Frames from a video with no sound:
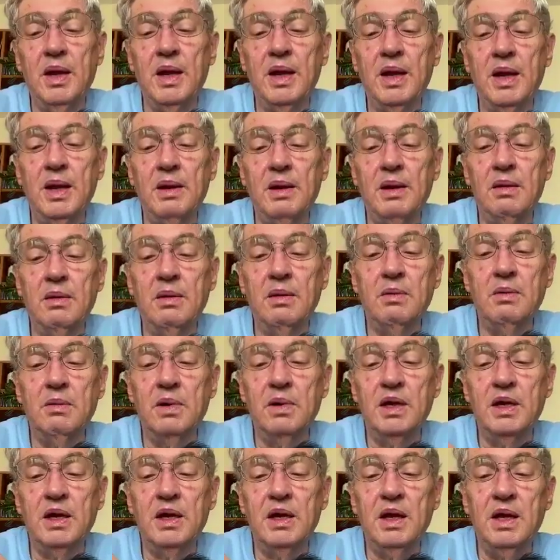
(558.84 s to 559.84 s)
And
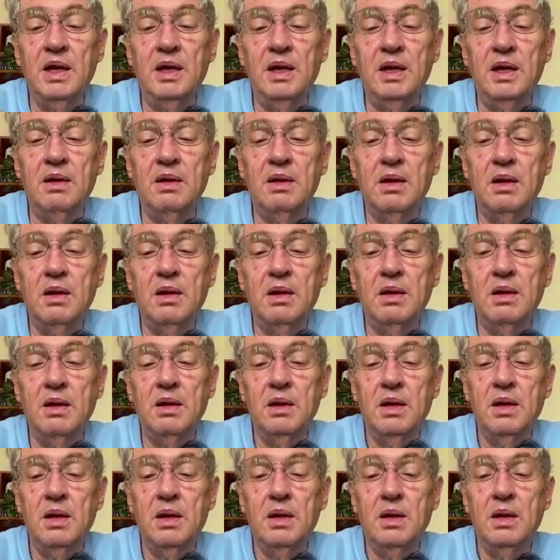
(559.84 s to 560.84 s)
when I get
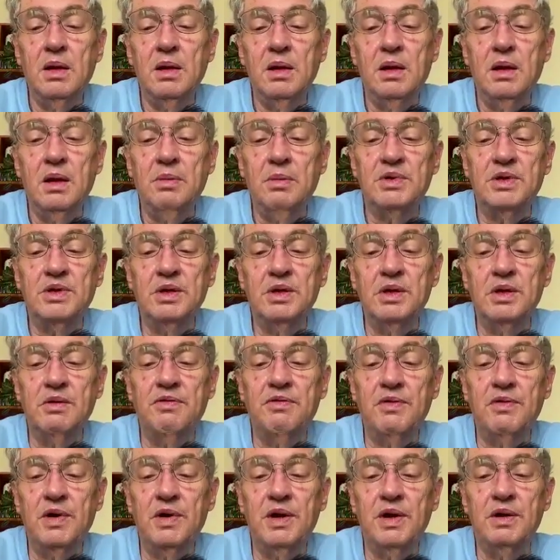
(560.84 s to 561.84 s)
up to
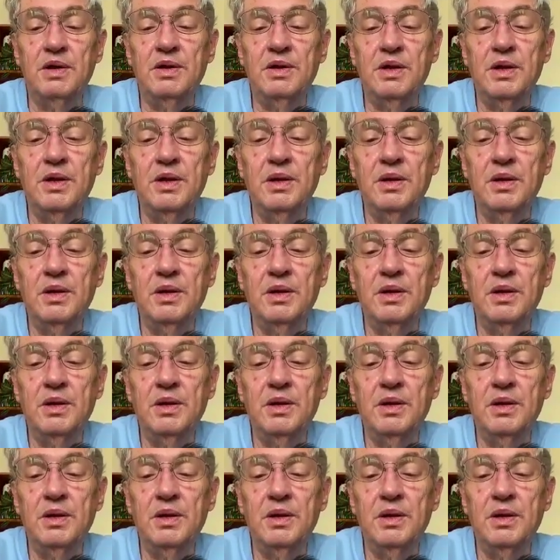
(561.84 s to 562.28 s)
the front,